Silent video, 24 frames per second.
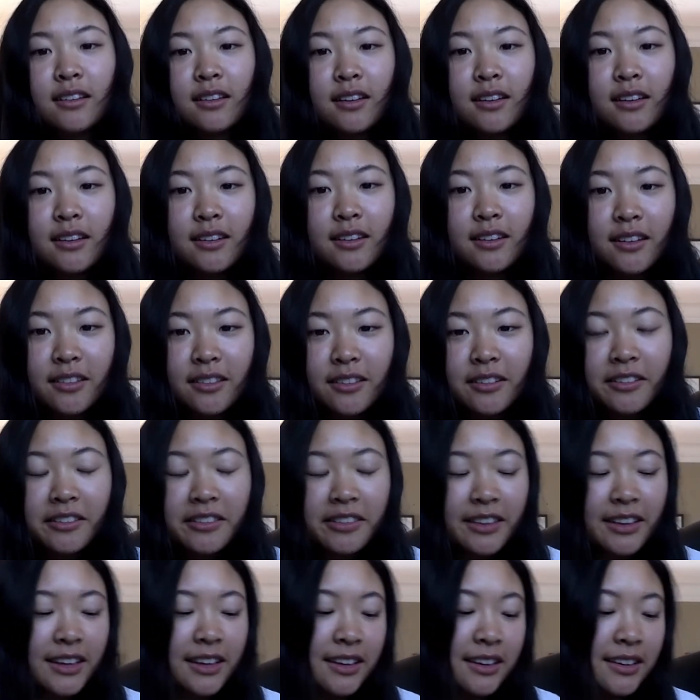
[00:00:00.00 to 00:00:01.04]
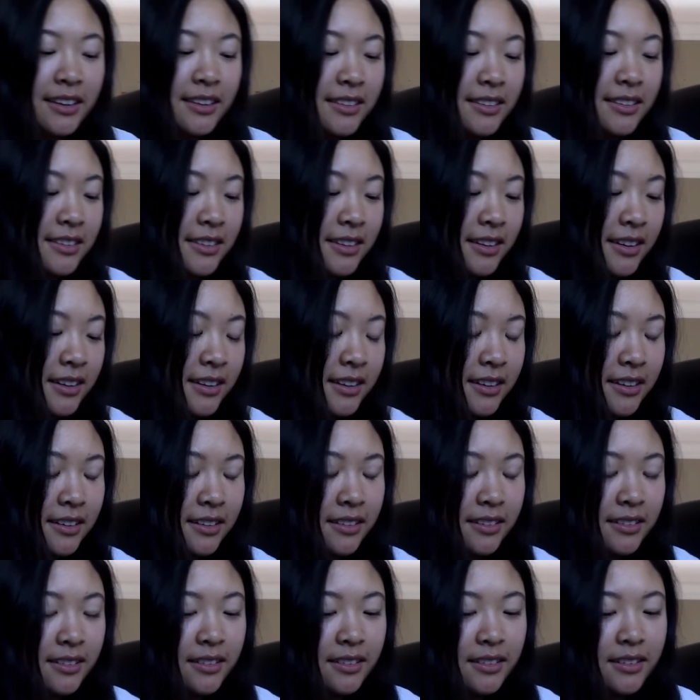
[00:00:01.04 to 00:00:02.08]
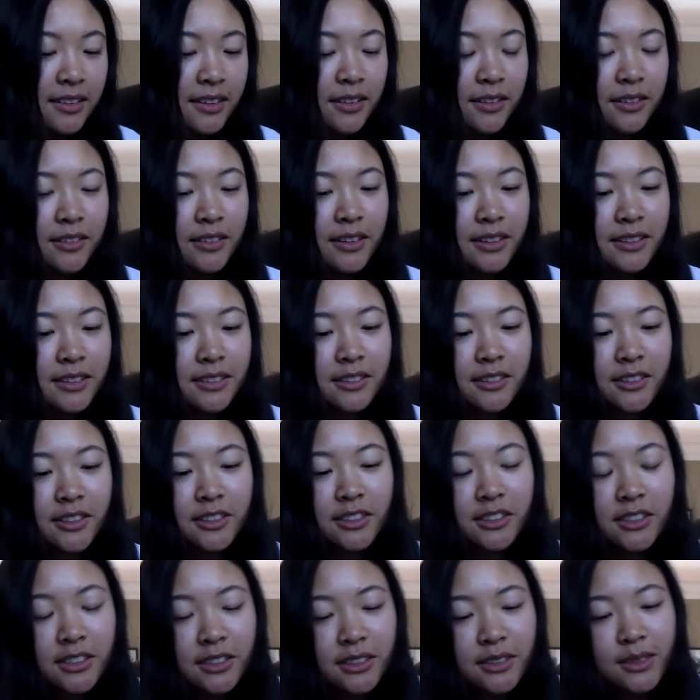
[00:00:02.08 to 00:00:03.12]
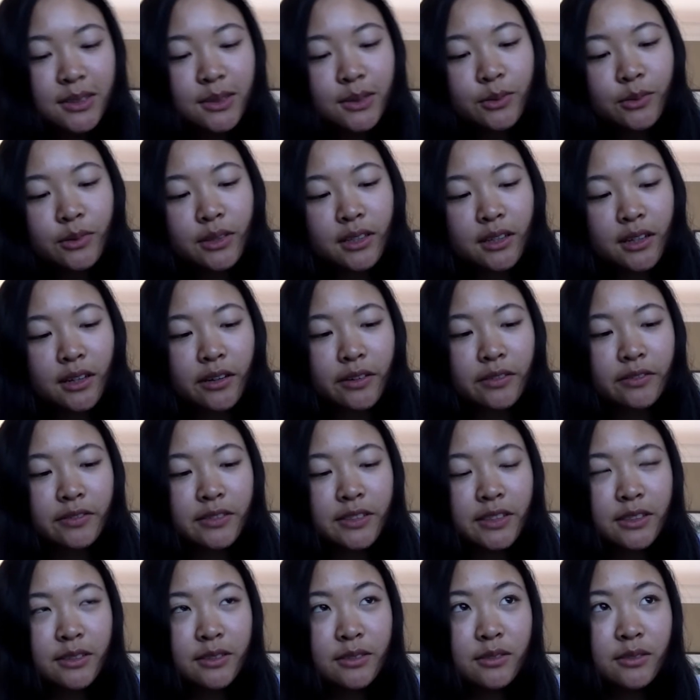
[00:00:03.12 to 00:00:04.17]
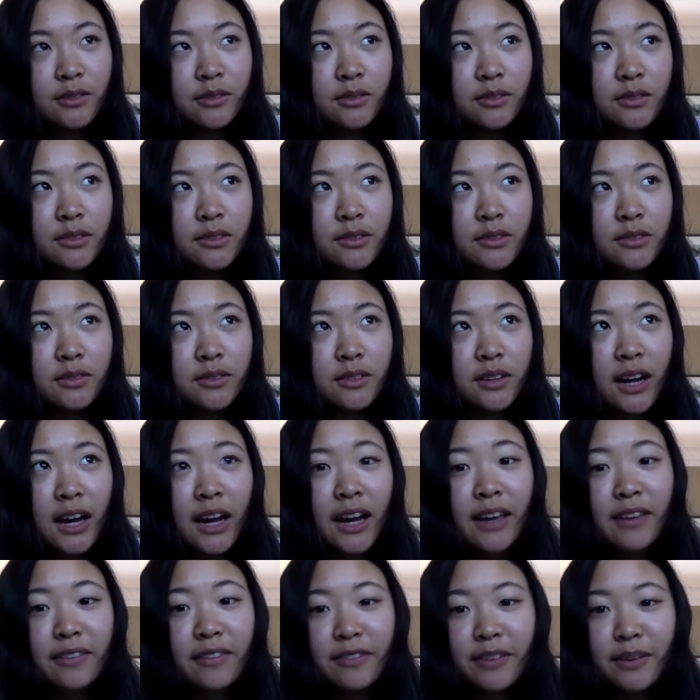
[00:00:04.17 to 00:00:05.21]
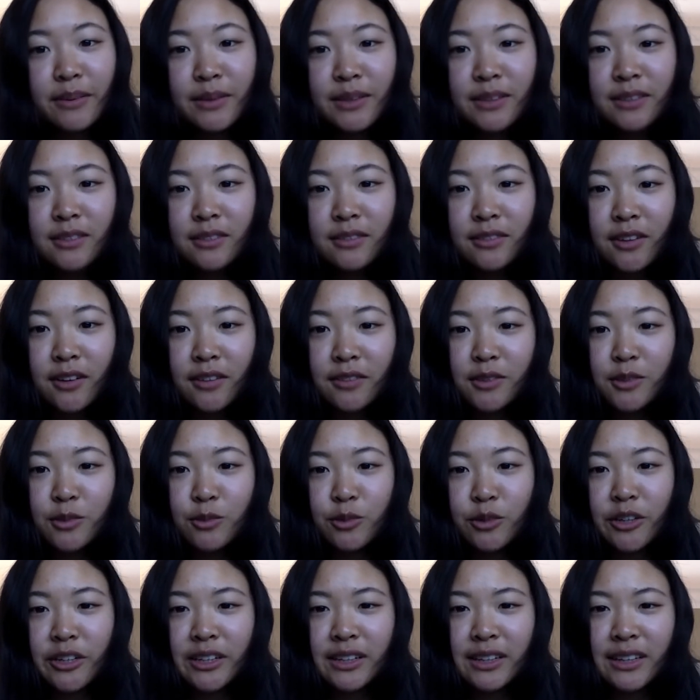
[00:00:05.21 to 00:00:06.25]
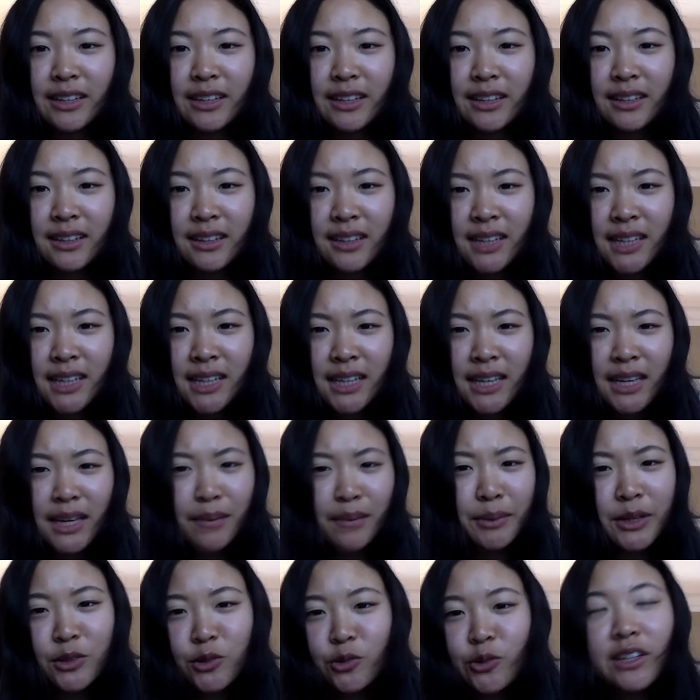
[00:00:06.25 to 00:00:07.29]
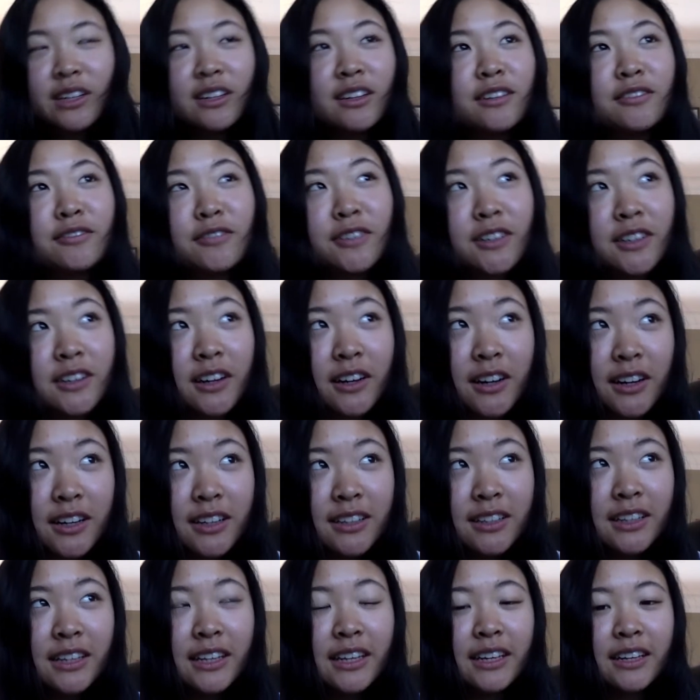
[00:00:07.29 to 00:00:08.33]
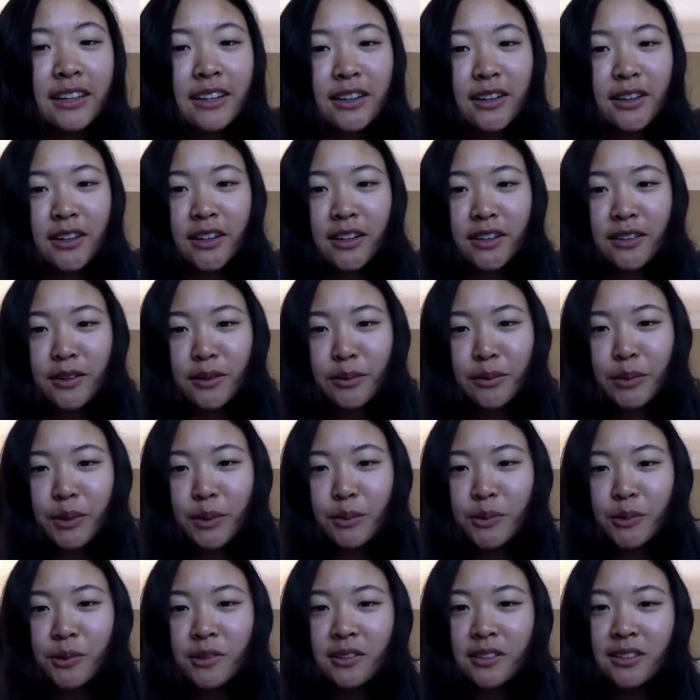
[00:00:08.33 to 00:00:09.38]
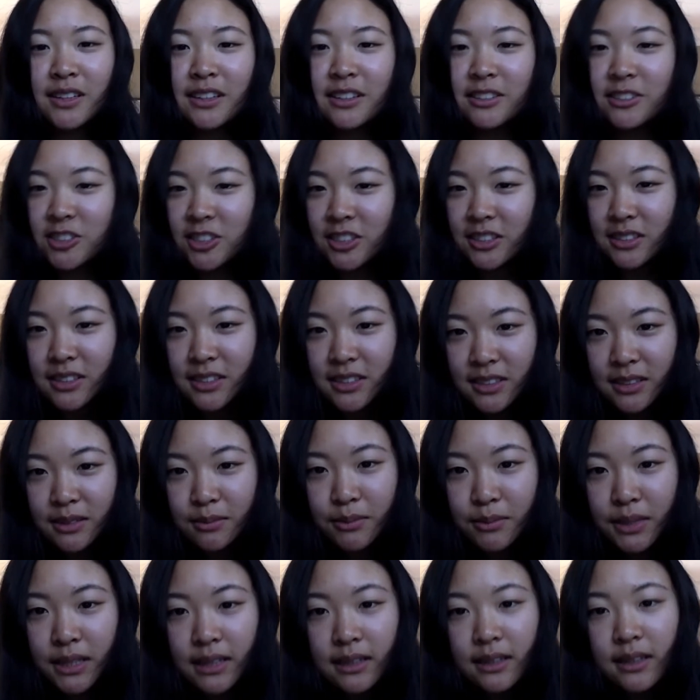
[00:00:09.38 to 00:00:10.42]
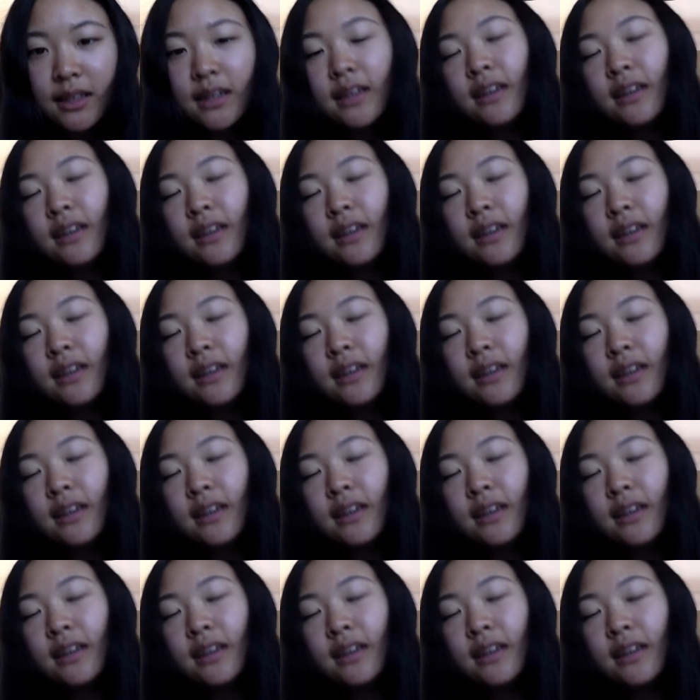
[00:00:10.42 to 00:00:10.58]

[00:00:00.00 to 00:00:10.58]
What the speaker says: Another thing is that, as Christians, I find myself often worrying, am I doing enough for God? Are other people seeing Jesus in me?